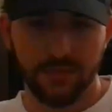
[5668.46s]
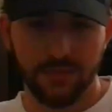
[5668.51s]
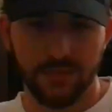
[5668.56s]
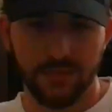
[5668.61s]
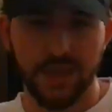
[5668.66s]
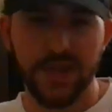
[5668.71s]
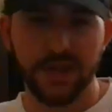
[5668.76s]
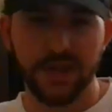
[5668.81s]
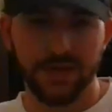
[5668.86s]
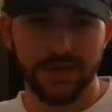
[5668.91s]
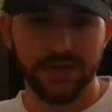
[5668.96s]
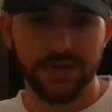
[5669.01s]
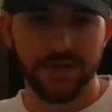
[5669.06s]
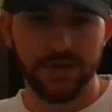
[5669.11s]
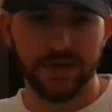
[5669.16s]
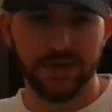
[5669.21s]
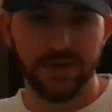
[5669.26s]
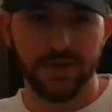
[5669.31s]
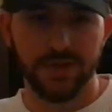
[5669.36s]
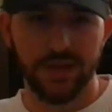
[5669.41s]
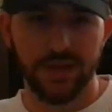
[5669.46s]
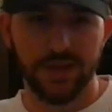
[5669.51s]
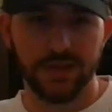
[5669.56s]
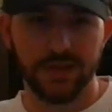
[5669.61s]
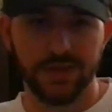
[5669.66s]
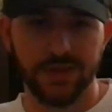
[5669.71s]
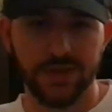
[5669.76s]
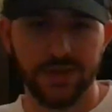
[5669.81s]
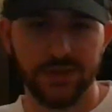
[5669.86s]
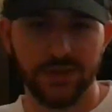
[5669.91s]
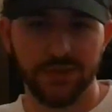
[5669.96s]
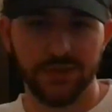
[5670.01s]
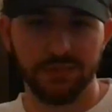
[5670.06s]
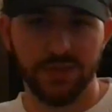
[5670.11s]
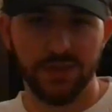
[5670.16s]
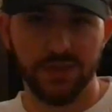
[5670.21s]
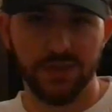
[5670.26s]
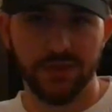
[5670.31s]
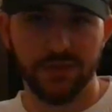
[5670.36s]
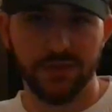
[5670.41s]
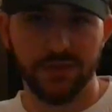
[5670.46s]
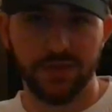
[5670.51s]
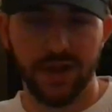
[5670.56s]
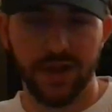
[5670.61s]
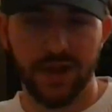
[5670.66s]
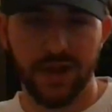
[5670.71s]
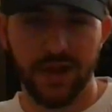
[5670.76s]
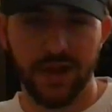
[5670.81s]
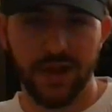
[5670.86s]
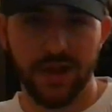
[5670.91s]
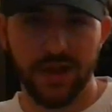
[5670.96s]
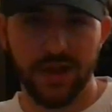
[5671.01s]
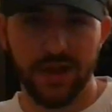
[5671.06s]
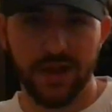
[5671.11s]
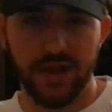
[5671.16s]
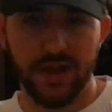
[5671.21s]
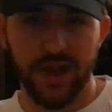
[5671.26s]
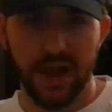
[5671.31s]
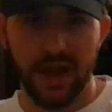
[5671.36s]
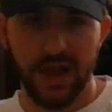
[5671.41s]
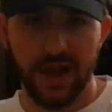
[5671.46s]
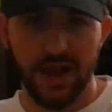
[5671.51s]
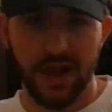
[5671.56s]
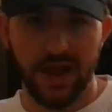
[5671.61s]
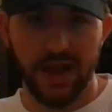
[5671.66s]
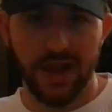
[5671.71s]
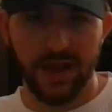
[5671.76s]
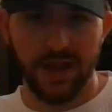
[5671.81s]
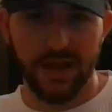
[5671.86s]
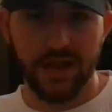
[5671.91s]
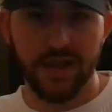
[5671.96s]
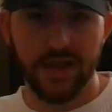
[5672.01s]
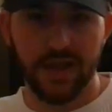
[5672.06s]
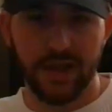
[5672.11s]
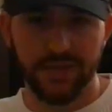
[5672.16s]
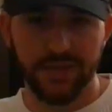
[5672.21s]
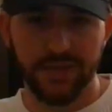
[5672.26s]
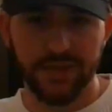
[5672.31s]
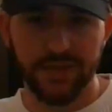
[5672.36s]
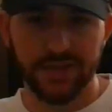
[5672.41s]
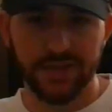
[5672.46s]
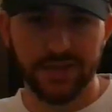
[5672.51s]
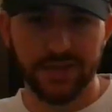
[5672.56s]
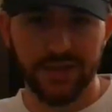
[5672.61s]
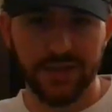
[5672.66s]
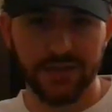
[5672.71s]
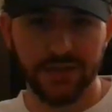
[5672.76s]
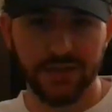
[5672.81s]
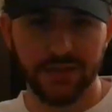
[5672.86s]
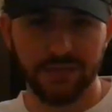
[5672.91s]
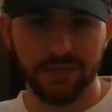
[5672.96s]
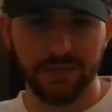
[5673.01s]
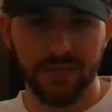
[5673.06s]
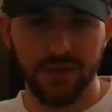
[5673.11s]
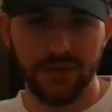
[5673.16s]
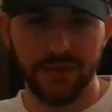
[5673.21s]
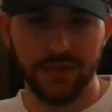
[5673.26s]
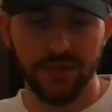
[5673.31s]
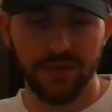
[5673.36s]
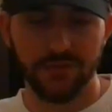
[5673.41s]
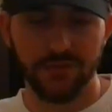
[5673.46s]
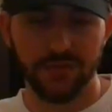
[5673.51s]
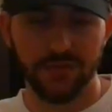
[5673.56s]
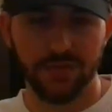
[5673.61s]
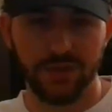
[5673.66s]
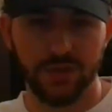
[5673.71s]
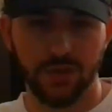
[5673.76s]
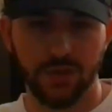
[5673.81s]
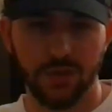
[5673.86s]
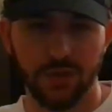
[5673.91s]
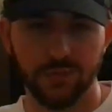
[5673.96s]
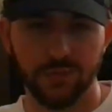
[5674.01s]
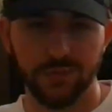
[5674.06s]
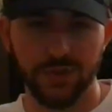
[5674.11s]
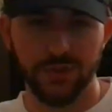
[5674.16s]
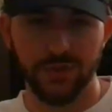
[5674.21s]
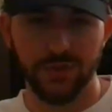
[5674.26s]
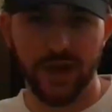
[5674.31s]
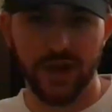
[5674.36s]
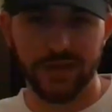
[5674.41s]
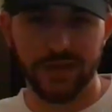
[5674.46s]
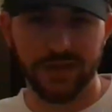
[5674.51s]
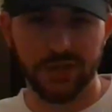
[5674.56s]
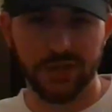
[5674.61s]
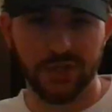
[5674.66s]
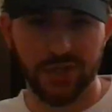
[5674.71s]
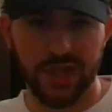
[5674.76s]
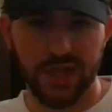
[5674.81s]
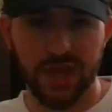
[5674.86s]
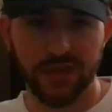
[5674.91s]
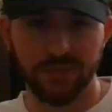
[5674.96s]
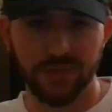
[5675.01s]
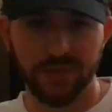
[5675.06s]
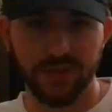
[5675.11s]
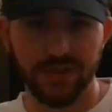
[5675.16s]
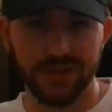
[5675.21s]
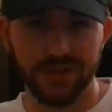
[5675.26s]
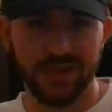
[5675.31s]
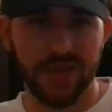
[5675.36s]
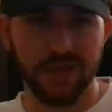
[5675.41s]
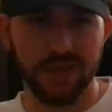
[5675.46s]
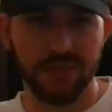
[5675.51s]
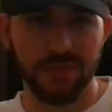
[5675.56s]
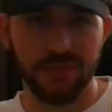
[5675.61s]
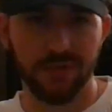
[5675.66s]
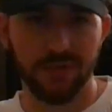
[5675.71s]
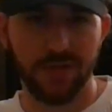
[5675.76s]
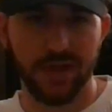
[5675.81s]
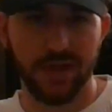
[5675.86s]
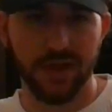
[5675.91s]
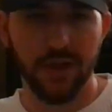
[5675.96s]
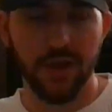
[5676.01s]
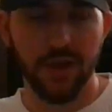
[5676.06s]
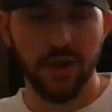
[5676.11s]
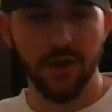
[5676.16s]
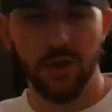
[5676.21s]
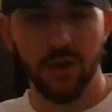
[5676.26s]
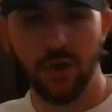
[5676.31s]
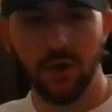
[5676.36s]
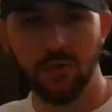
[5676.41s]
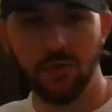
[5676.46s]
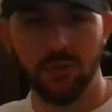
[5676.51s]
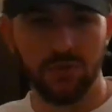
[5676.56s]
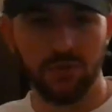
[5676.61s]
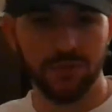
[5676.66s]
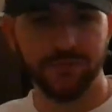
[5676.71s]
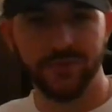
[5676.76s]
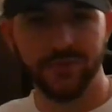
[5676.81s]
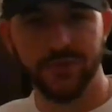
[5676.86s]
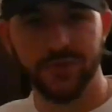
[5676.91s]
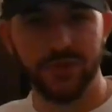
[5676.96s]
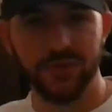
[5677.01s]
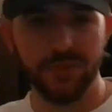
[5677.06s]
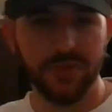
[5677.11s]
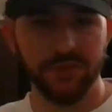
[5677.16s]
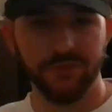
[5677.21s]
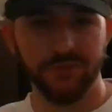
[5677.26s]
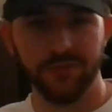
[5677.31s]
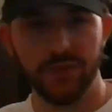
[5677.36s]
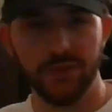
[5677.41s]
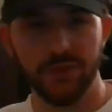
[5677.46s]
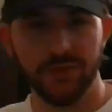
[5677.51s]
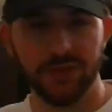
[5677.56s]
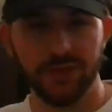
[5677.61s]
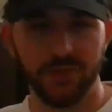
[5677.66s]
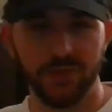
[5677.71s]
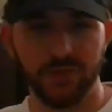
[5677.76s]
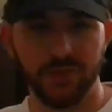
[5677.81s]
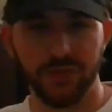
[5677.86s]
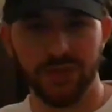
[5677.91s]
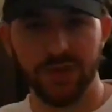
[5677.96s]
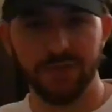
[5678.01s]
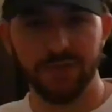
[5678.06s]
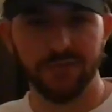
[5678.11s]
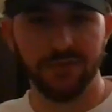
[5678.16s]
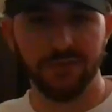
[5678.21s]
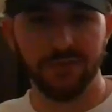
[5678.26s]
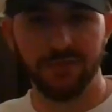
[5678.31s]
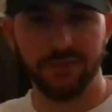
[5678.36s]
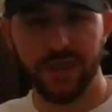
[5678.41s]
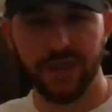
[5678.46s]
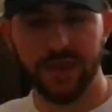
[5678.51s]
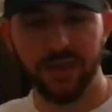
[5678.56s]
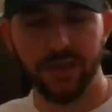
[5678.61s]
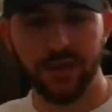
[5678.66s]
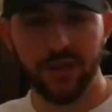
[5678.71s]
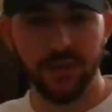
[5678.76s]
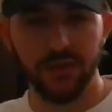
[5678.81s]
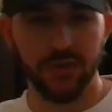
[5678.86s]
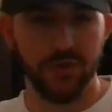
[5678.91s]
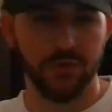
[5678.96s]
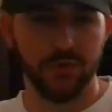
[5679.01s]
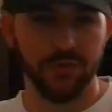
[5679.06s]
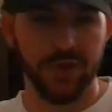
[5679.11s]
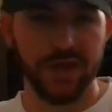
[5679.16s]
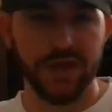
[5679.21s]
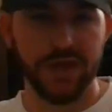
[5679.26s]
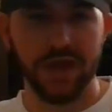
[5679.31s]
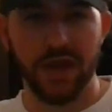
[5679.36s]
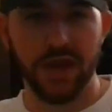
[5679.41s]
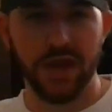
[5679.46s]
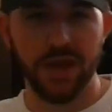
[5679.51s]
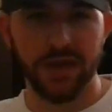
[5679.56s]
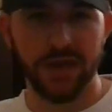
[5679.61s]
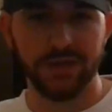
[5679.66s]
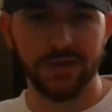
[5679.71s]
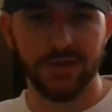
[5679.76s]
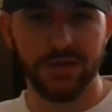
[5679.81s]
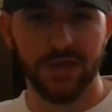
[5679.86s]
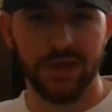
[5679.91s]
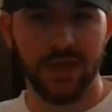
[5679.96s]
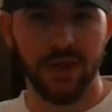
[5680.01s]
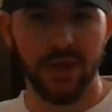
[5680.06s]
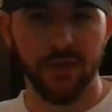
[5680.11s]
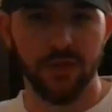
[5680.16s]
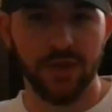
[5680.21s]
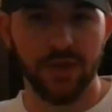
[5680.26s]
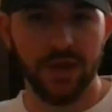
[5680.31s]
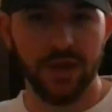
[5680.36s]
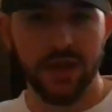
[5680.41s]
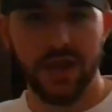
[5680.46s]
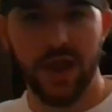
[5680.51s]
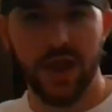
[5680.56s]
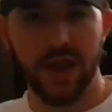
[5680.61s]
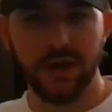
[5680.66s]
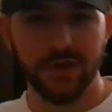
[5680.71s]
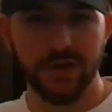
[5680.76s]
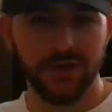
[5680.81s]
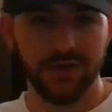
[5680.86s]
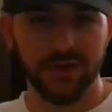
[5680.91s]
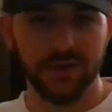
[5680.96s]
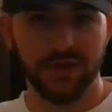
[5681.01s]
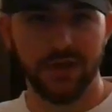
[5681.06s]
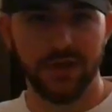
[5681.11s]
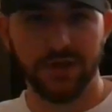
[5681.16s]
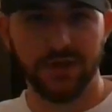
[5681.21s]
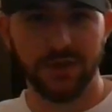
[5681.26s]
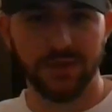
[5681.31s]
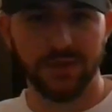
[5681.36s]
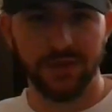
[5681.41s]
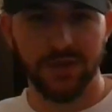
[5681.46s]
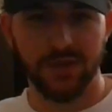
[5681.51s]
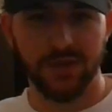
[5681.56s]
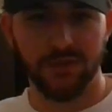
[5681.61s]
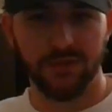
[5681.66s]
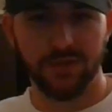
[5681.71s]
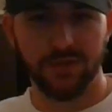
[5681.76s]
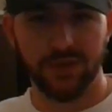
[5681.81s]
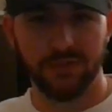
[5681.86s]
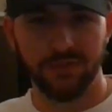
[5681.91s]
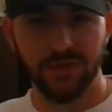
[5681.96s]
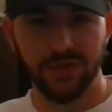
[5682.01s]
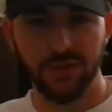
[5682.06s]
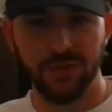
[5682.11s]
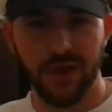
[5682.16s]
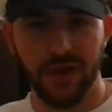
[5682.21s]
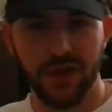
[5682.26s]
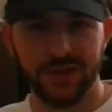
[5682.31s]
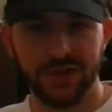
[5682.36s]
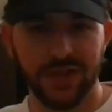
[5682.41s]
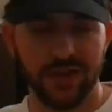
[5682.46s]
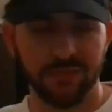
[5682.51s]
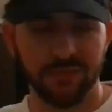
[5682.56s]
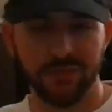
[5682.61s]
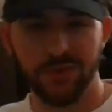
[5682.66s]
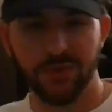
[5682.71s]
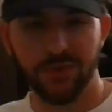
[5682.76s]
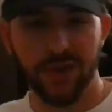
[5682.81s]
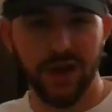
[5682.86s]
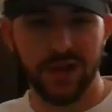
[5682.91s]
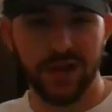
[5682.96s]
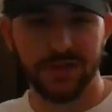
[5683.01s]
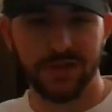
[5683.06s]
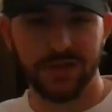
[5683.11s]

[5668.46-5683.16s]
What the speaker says: Yeah, because Caesar's mother. Yeah, I think Caesar's mother was called Blue Eyes, and she had because a lot of people were like, "Oh, well, if the simian flu is supposed to give them like green eyes, like how does Blue Eyes have blue eyes?"